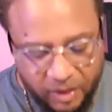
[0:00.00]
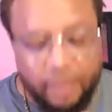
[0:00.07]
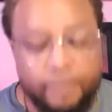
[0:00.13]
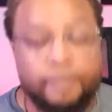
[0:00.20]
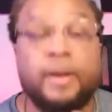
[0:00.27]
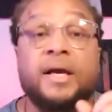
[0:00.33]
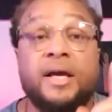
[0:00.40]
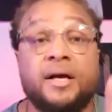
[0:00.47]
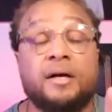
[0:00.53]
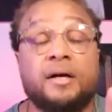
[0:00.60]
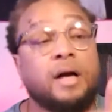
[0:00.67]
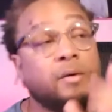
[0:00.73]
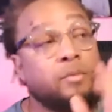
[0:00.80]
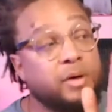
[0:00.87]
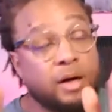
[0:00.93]
But here
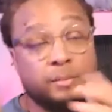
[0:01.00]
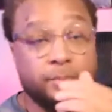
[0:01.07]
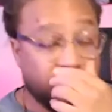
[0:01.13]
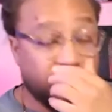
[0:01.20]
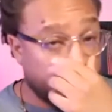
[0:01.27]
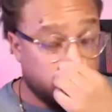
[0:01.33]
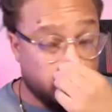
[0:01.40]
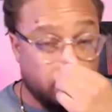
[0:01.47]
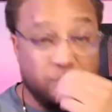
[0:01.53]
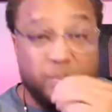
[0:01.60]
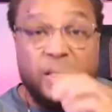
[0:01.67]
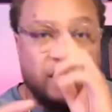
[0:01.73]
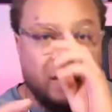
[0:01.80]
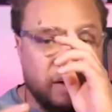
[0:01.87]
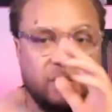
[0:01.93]
I want to, before
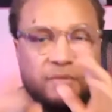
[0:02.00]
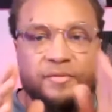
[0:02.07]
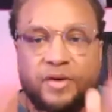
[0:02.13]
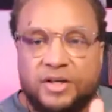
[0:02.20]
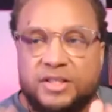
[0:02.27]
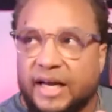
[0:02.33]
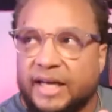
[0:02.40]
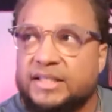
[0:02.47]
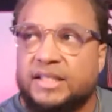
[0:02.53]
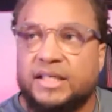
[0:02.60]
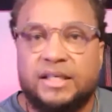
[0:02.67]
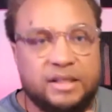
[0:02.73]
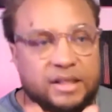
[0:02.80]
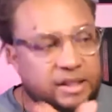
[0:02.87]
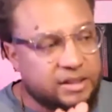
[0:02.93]
verse
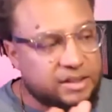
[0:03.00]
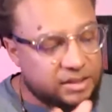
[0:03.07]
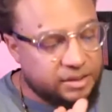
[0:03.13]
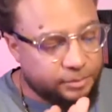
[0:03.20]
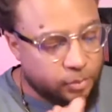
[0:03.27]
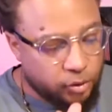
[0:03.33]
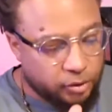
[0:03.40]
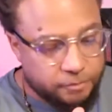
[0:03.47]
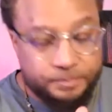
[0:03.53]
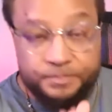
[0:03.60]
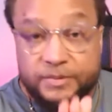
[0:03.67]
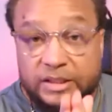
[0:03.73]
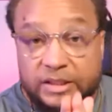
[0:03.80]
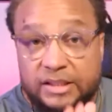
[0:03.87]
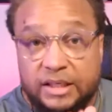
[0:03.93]
nineteen, and this is important.
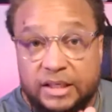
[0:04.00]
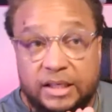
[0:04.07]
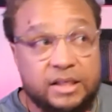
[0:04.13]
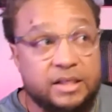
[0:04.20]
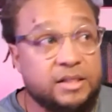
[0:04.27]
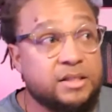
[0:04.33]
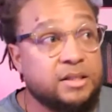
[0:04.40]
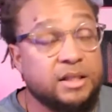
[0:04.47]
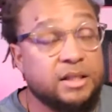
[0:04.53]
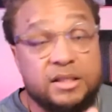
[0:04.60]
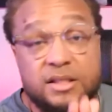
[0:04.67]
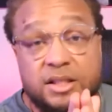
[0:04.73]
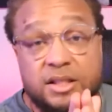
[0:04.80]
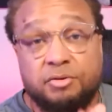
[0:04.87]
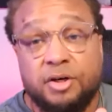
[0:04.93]
This is, this is
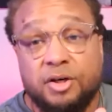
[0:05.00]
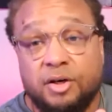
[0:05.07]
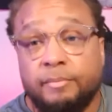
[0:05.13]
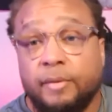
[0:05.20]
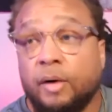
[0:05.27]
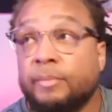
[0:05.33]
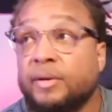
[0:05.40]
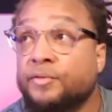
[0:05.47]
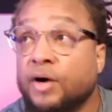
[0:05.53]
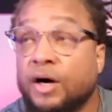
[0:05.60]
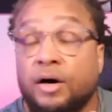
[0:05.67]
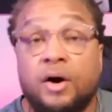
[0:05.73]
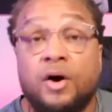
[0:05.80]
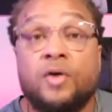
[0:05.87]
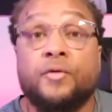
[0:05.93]
the critical moment for,
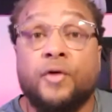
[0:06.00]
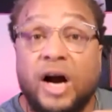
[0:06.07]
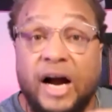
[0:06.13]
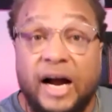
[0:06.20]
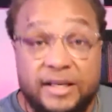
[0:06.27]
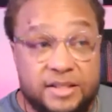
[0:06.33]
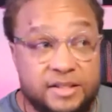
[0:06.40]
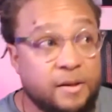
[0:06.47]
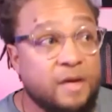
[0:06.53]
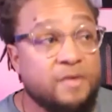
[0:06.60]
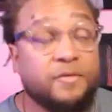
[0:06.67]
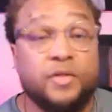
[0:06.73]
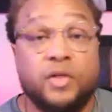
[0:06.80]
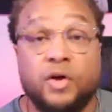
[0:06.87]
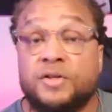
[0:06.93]
for us,
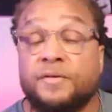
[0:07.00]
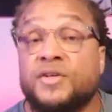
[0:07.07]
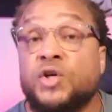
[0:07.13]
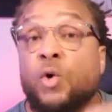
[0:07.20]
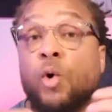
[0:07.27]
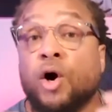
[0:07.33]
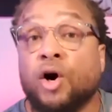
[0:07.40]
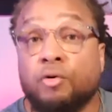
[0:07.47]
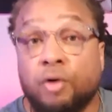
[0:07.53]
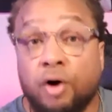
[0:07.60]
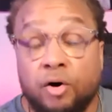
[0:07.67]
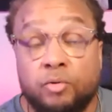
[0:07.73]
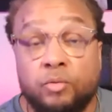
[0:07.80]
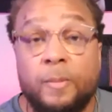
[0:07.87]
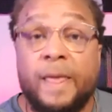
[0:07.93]
for those of us who are
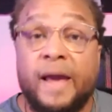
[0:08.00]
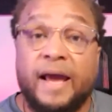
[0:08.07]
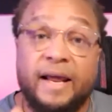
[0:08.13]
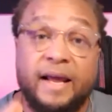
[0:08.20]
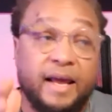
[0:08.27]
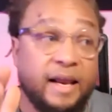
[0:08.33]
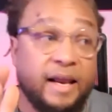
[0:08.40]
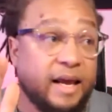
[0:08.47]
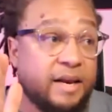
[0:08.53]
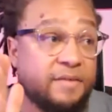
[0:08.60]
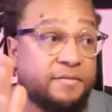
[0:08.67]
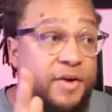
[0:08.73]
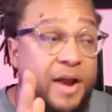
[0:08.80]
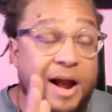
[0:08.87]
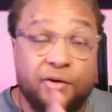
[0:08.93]
grown. And, and, and if
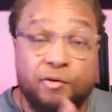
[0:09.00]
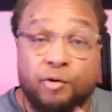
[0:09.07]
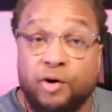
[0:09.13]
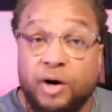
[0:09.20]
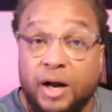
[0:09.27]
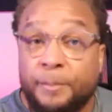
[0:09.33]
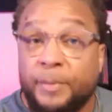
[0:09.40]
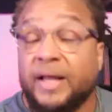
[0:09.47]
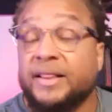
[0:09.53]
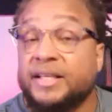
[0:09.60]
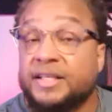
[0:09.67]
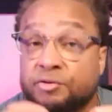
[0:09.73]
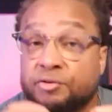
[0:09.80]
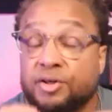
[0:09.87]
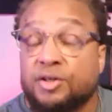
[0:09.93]
you're not grown up yet, this
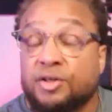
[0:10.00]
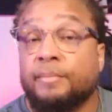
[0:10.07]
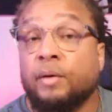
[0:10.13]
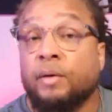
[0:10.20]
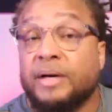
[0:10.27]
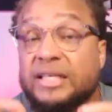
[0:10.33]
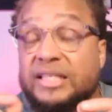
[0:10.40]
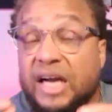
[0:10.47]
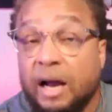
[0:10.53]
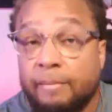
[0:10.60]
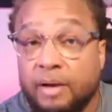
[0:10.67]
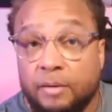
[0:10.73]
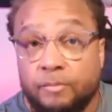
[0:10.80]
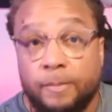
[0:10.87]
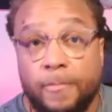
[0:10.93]
critical moment is coming